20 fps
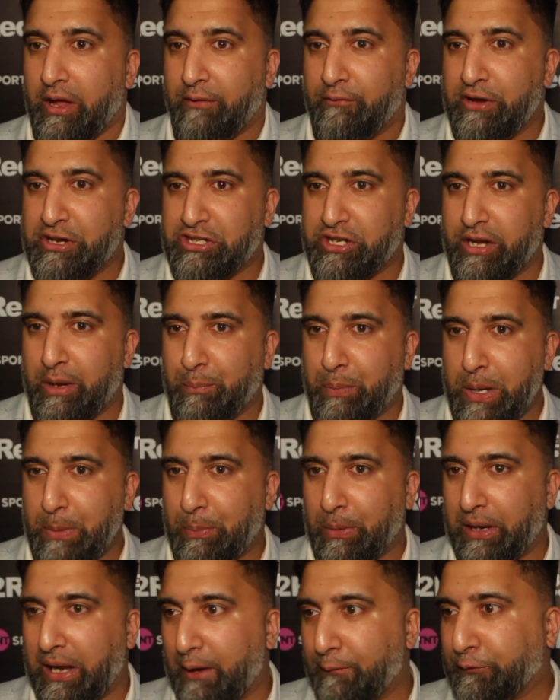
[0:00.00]
vision, and
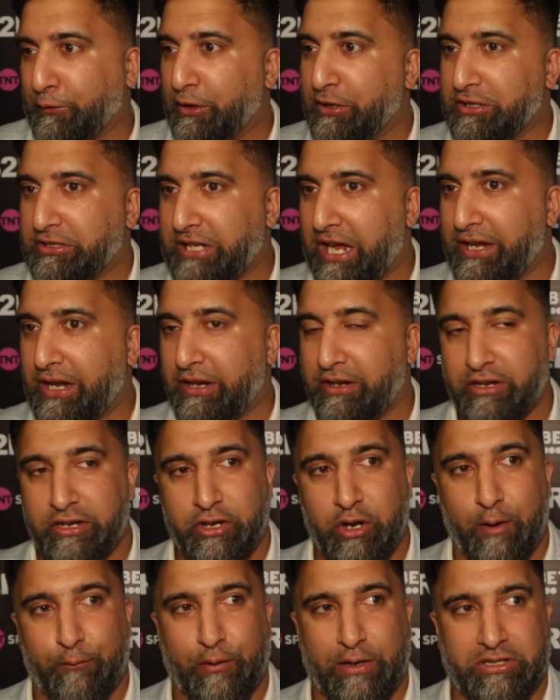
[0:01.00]
people laughed at us then. And, you
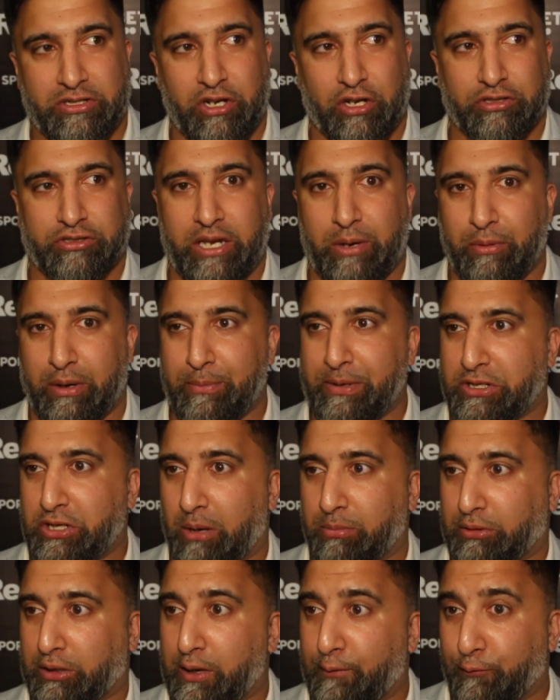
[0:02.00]
know, if I start saying we're going to
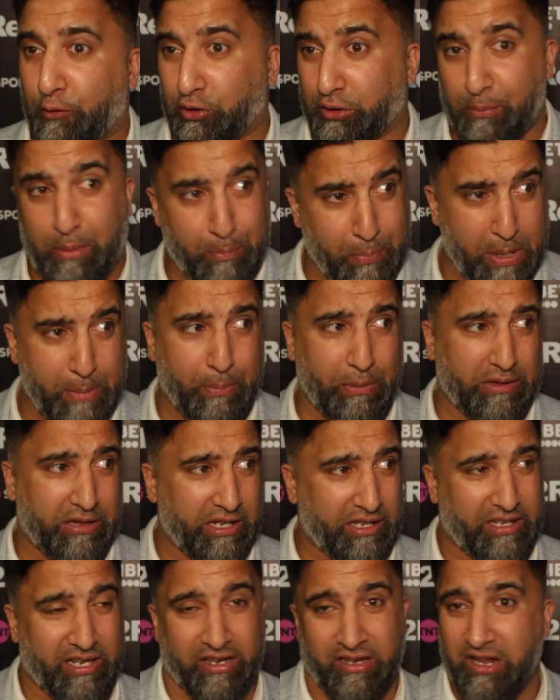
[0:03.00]
be top three, four, there'll be people
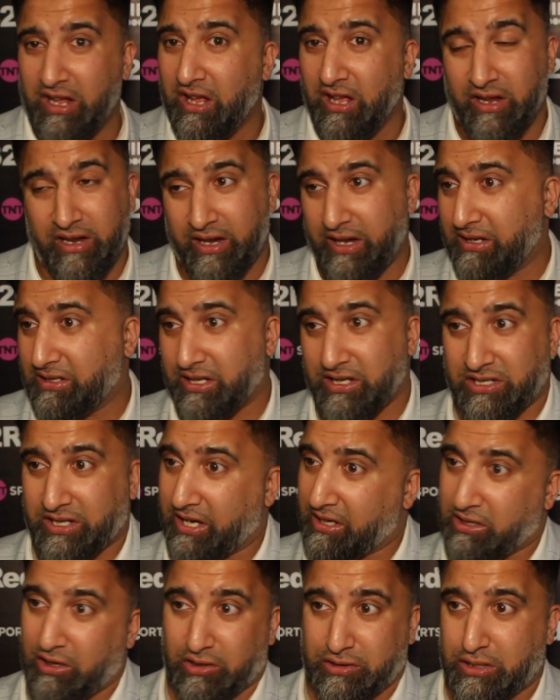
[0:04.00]
thinking, this
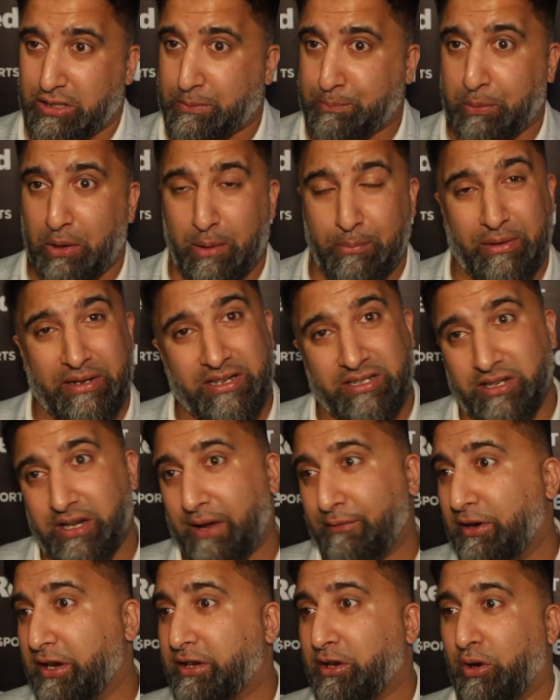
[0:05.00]
kid lost his plot. But listen,
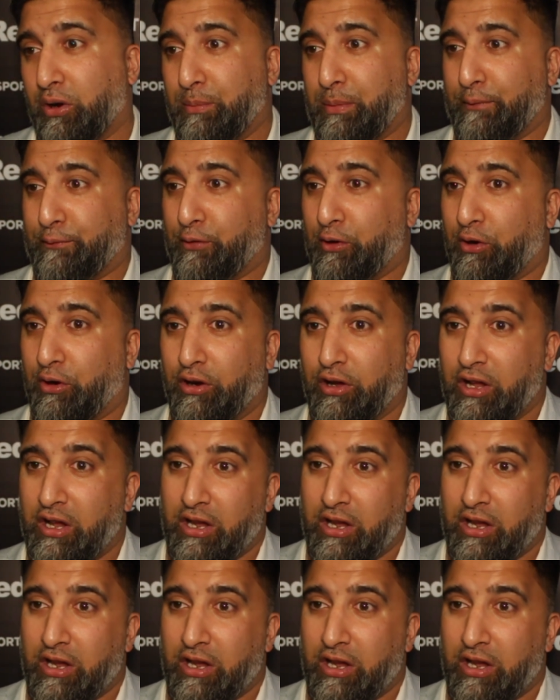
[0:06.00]
I've heard it all before. There